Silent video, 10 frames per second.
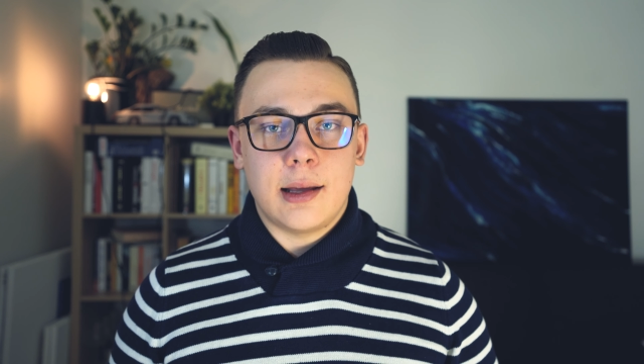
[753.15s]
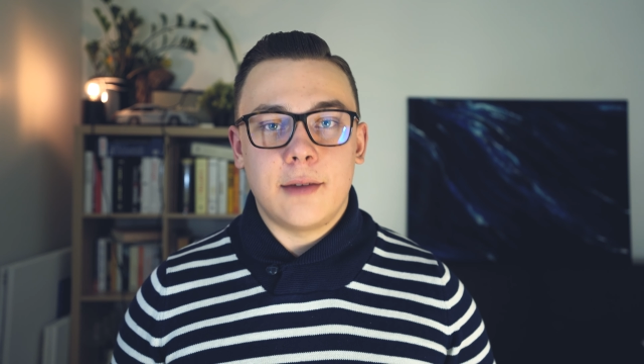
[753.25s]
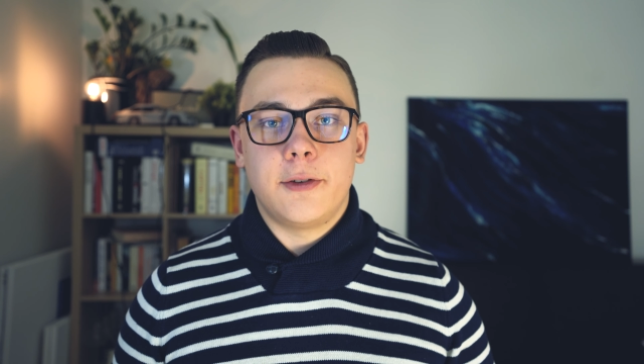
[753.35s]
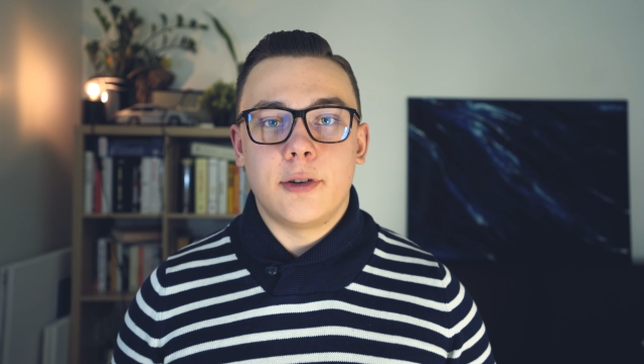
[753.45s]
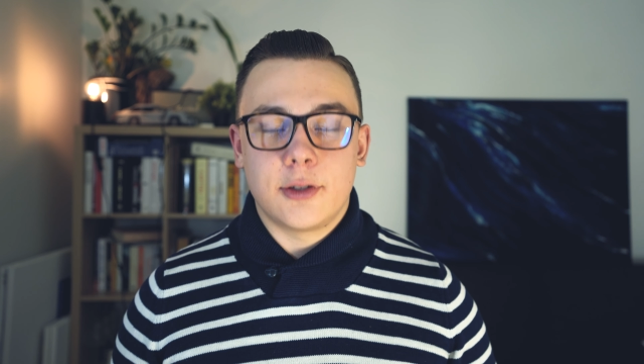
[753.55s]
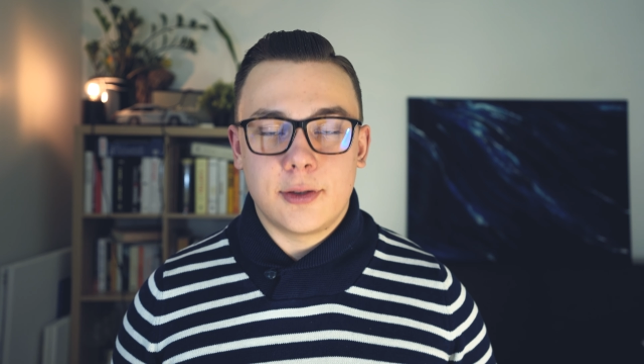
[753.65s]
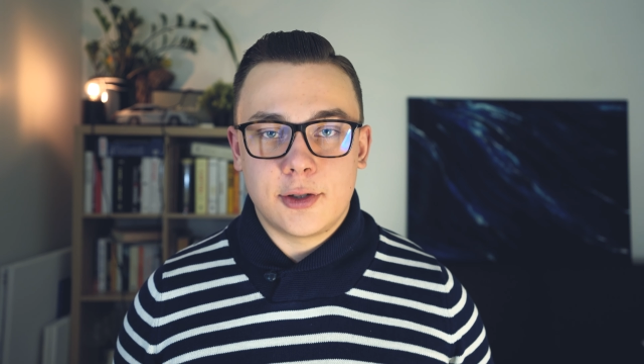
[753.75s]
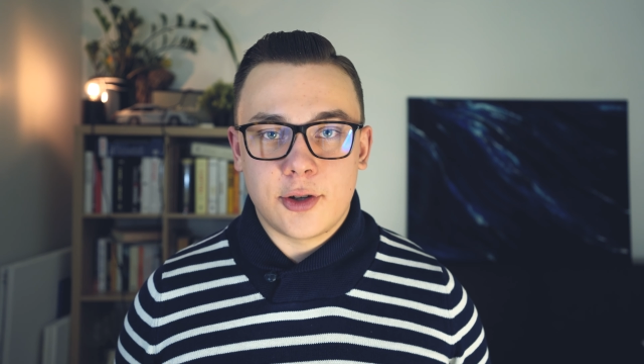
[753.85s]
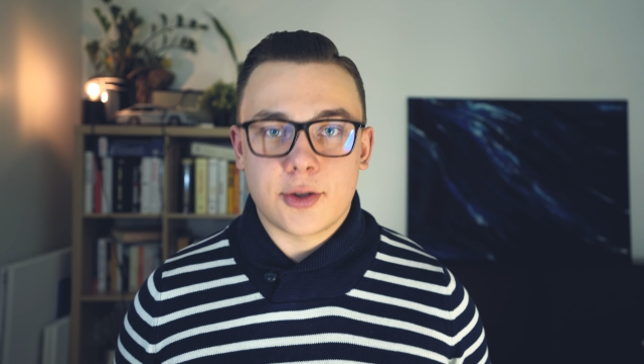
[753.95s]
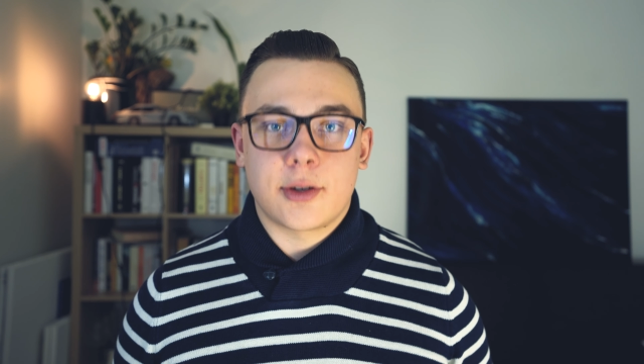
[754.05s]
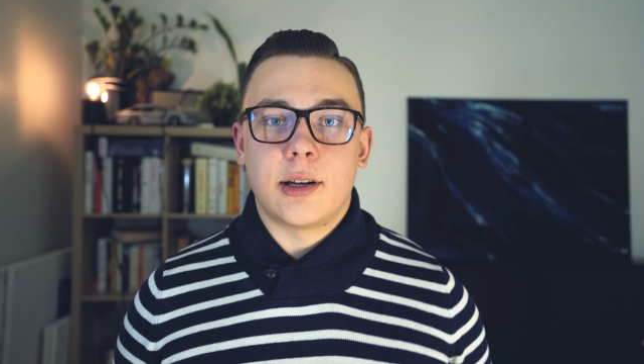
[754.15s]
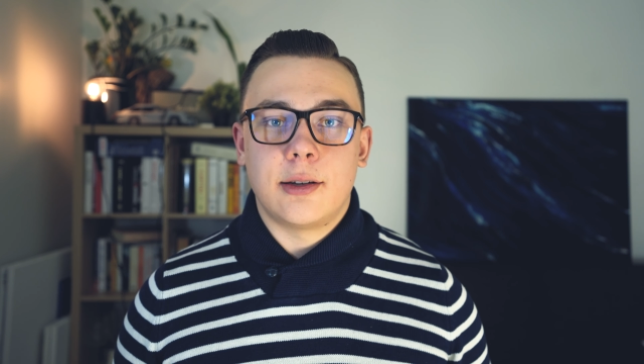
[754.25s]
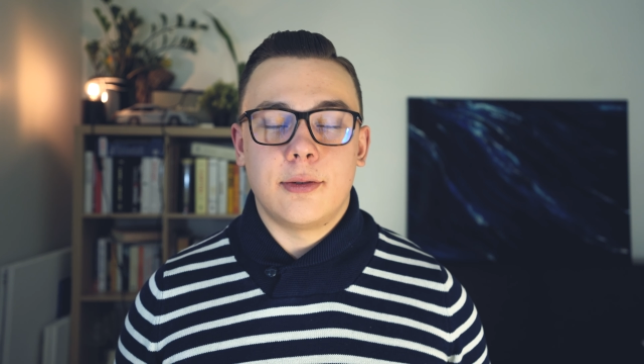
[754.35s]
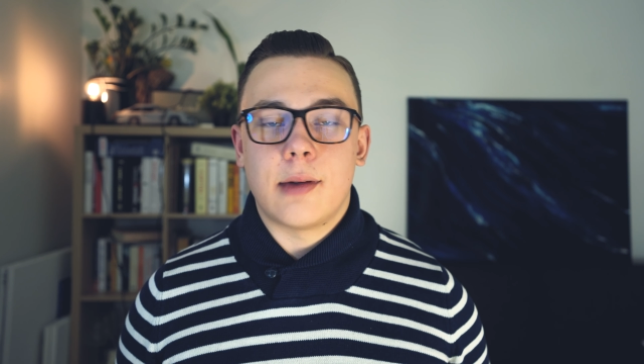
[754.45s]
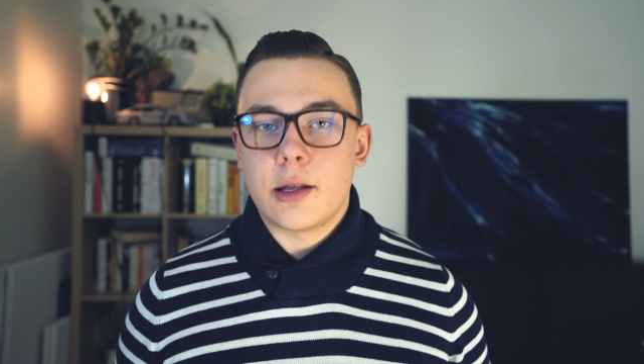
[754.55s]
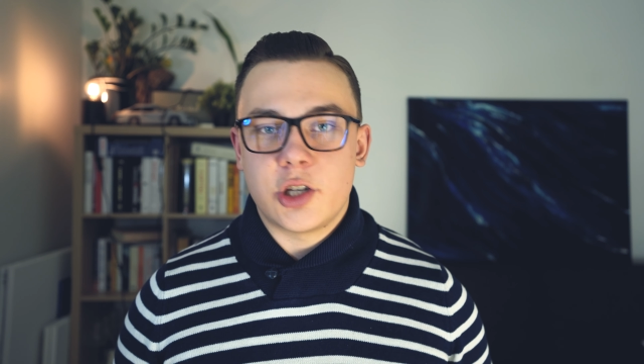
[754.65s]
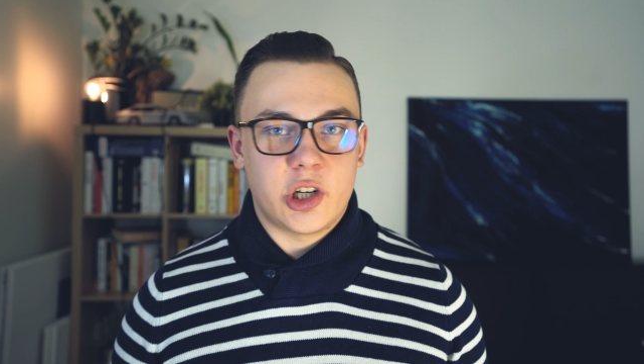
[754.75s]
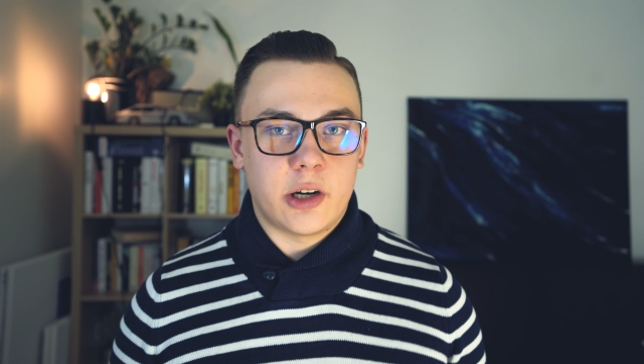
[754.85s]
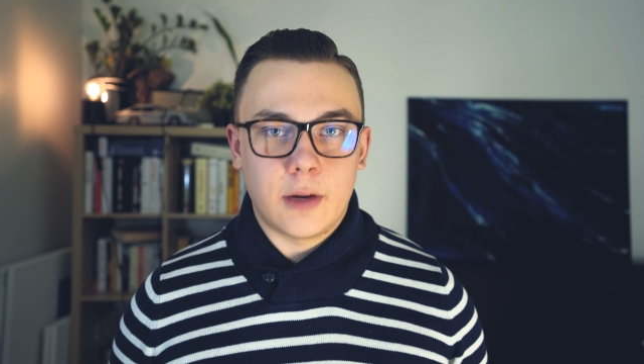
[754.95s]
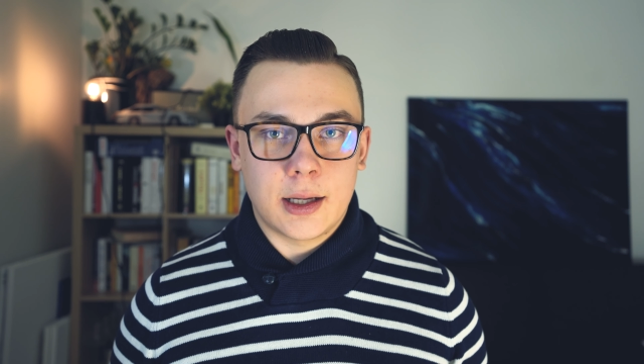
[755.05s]
if you're just gonna do a
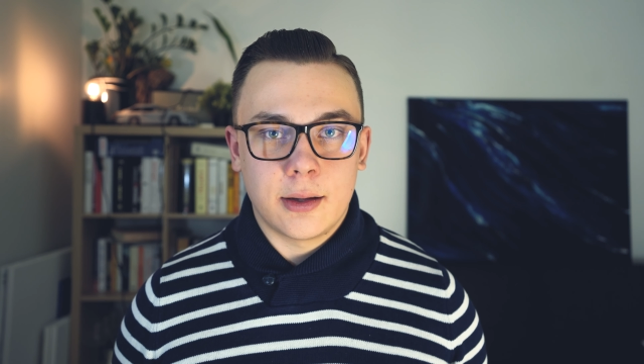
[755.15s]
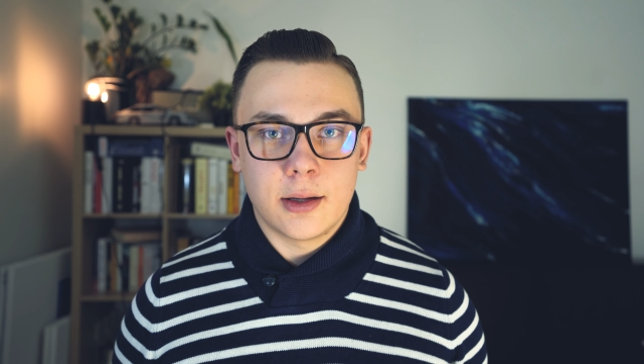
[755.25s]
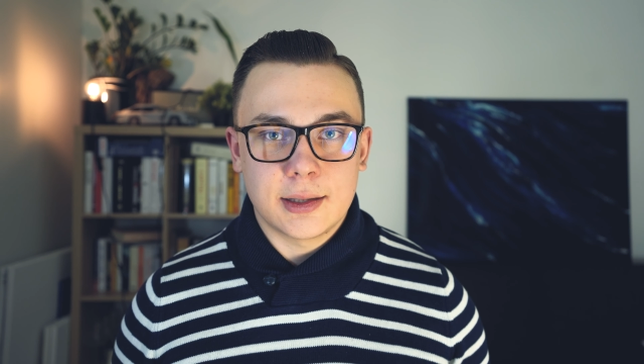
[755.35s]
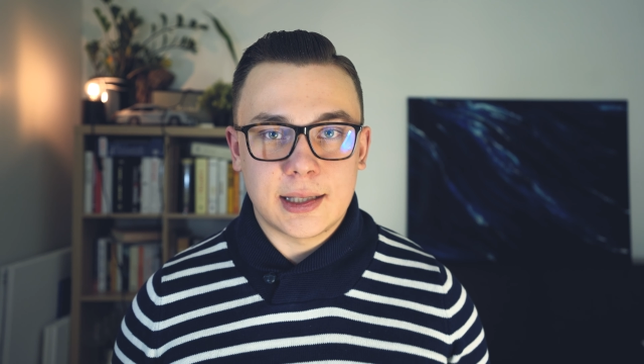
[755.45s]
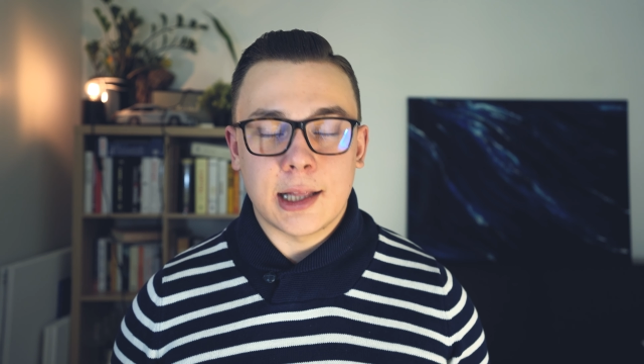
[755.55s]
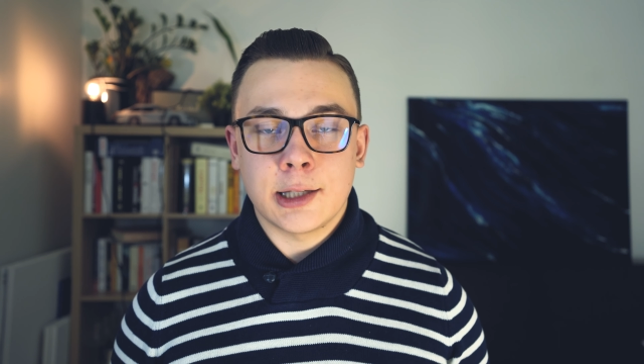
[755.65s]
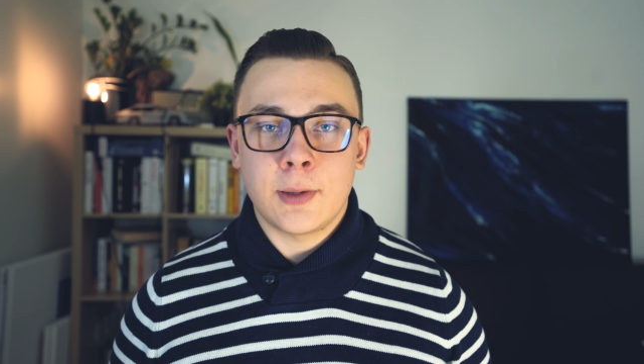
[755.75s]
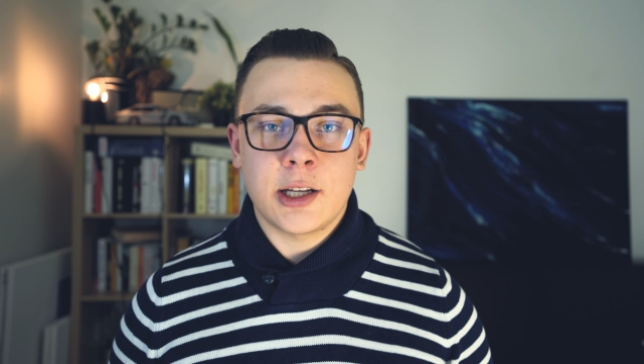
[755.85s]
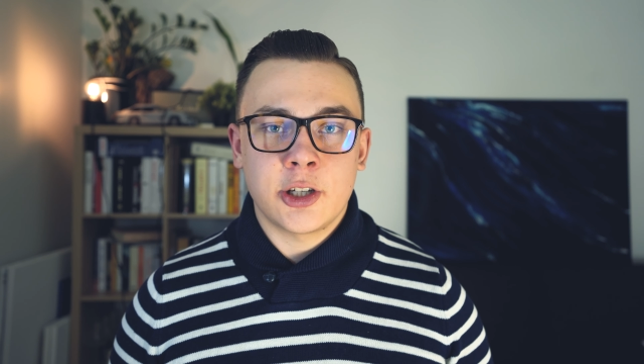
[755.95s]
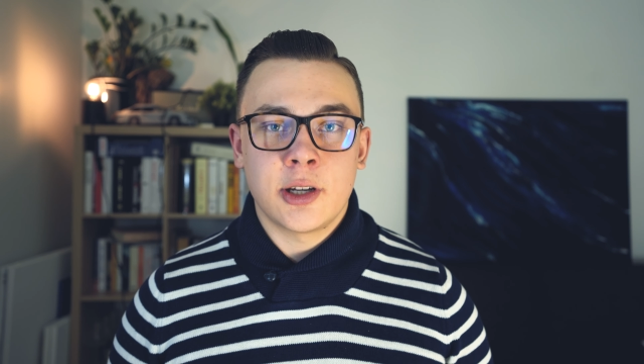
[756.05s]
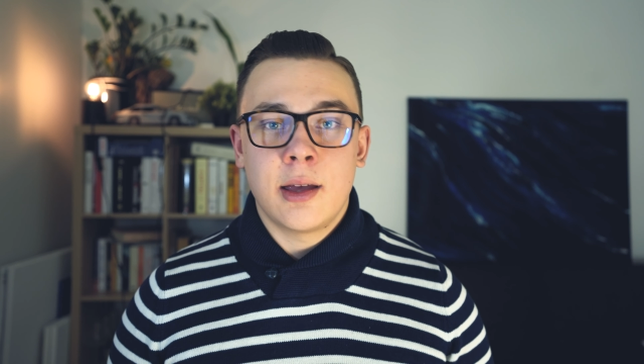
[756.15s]
generic sales pitch,